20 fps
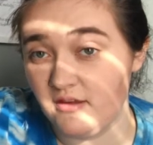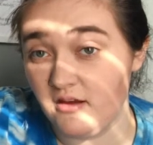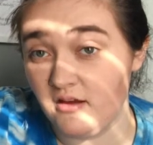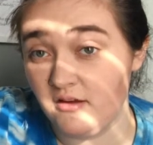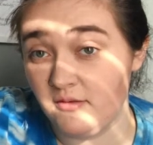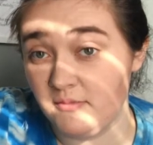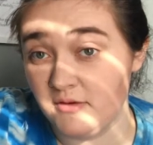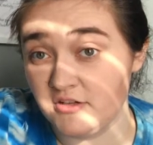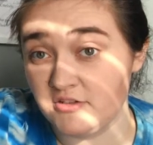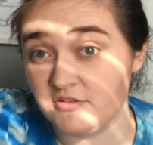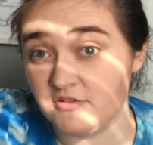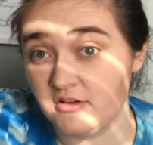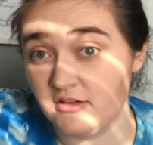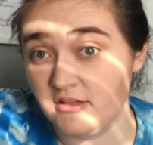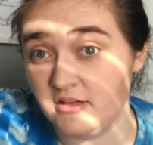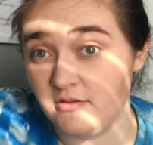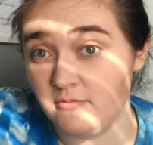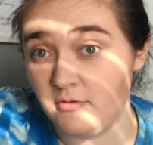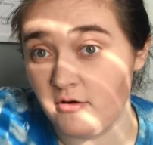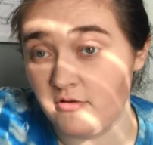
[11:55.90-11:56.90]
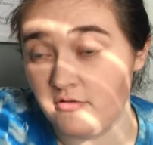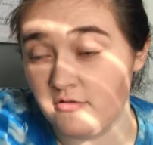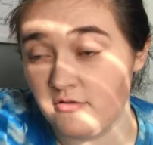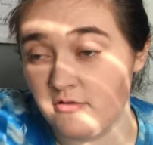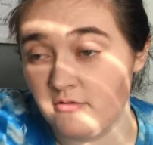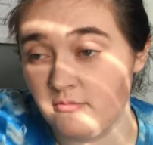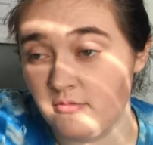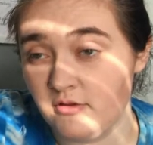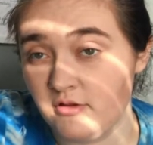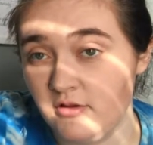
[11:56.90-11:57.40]
I'll make sure I link both of
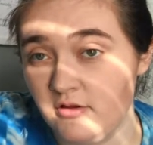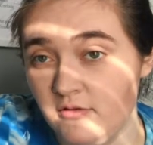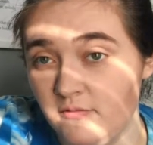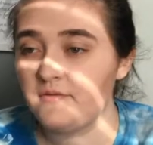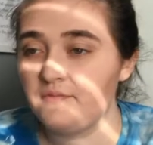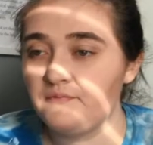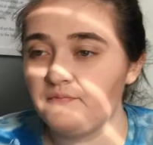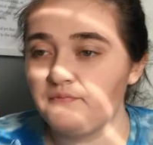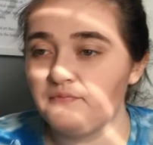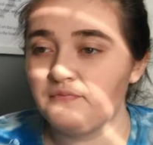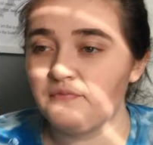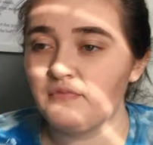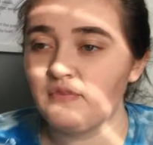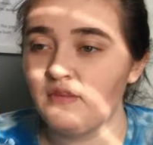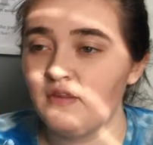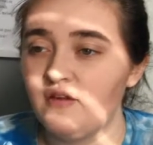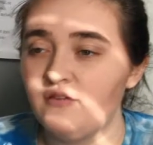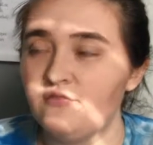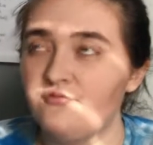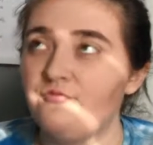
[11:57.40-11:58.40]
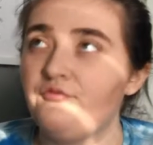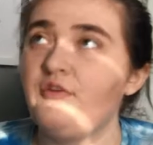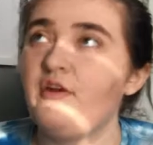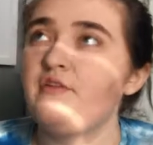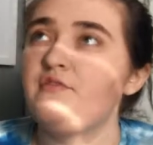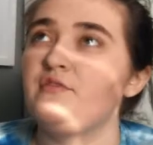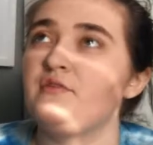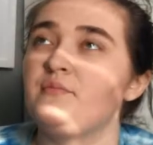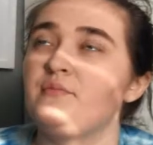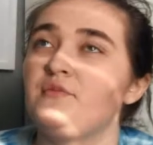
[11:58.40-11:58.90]
them below.
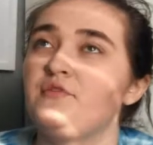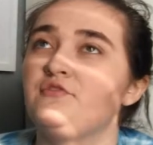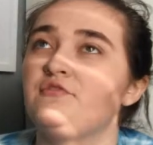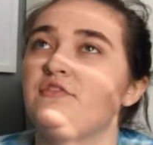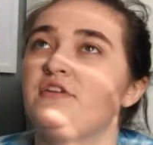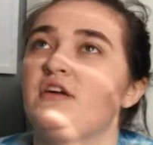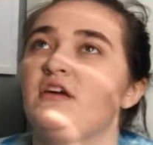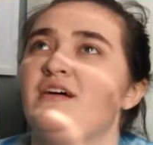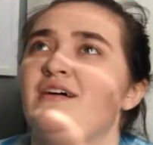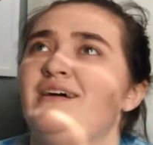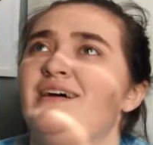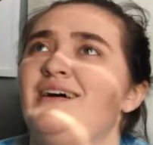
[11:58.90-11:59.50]
Favorite movie?